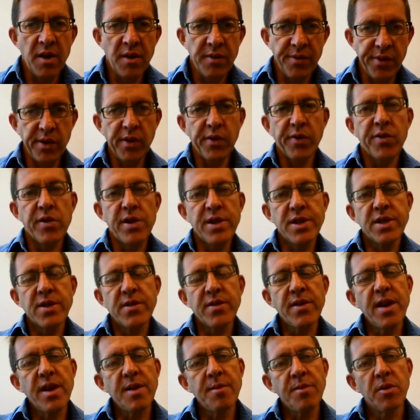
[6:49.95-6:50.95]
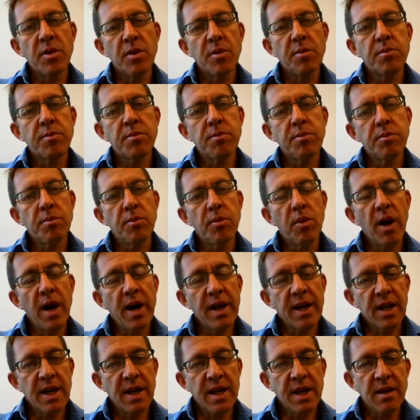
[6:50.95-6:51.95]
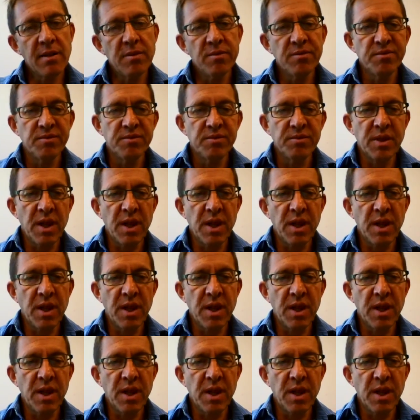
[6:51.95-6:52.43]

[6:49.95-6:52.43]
Feel free to read more widely.